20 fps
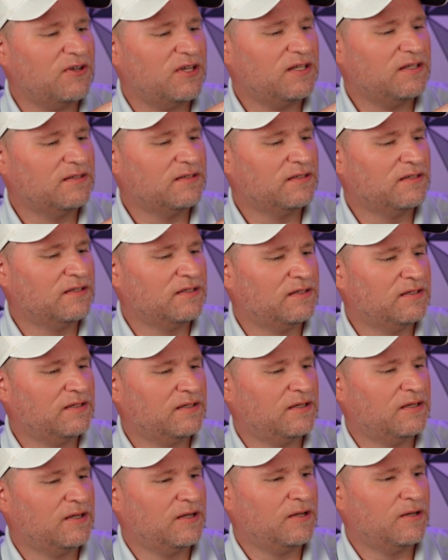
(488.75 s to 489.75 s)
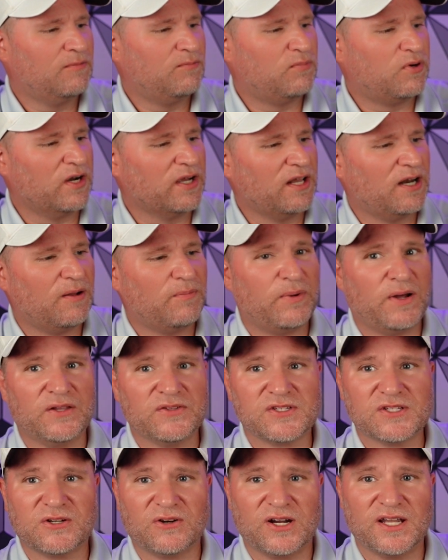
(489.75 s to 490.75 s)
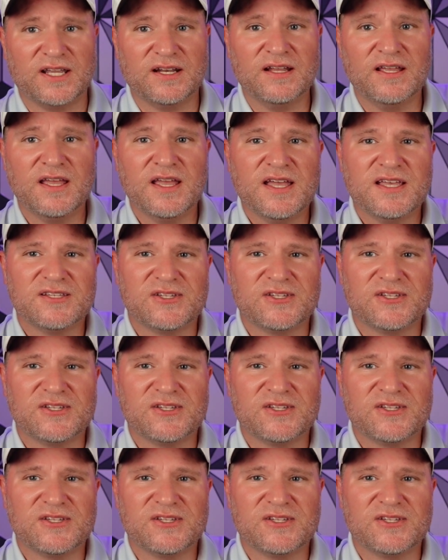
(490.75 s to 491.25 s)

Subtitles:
it, bring it up on screen.